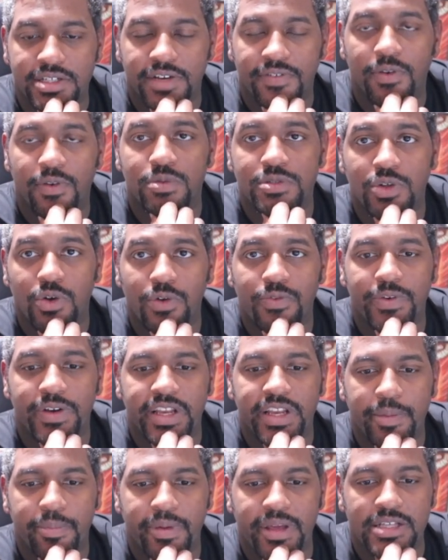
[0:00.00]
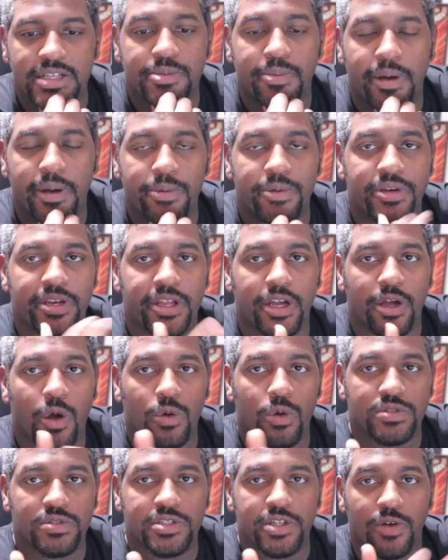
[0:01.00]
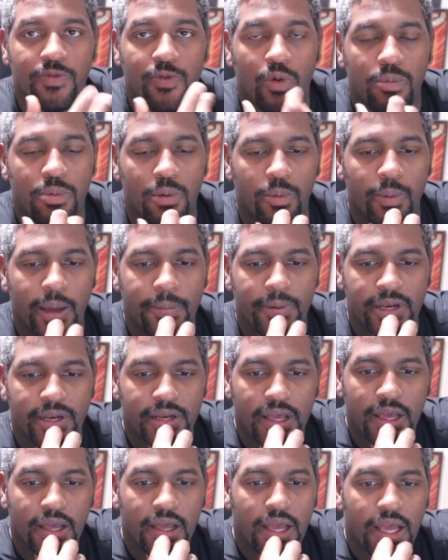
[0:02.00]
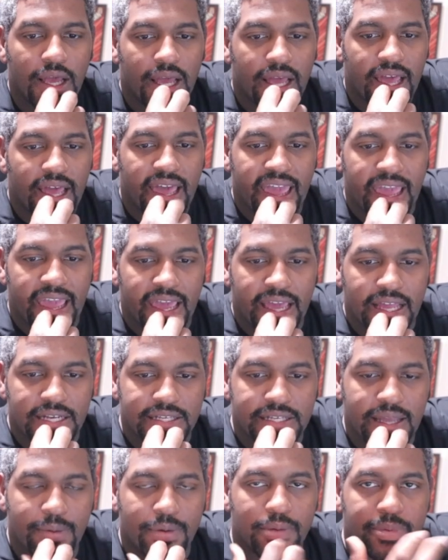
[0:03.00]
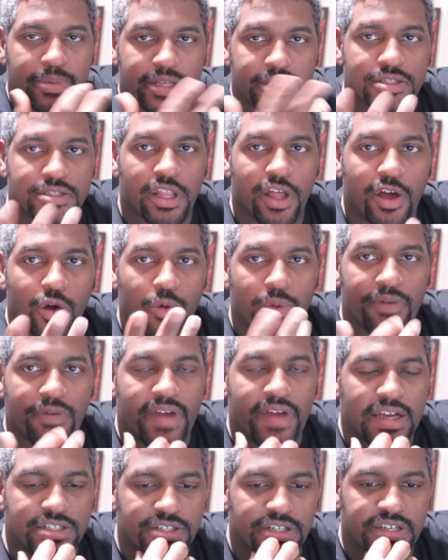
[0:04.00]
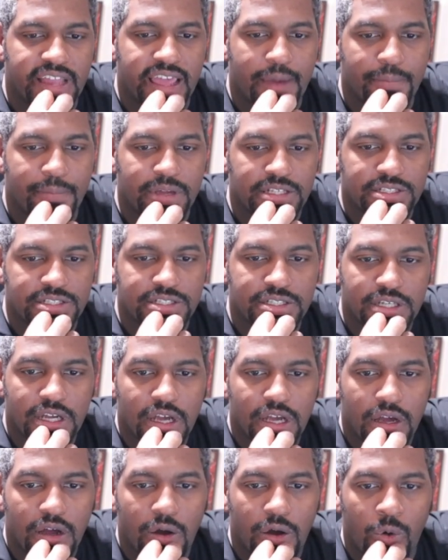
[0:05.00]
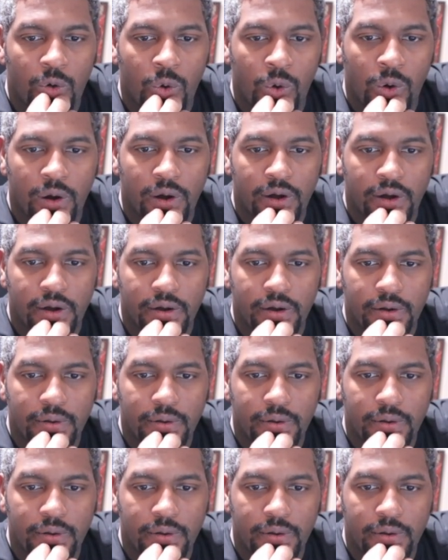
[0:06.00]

If it was going for DPS, it probably would be a Cold Steel Vorpal weapon, and that would have been slow with extra damage, or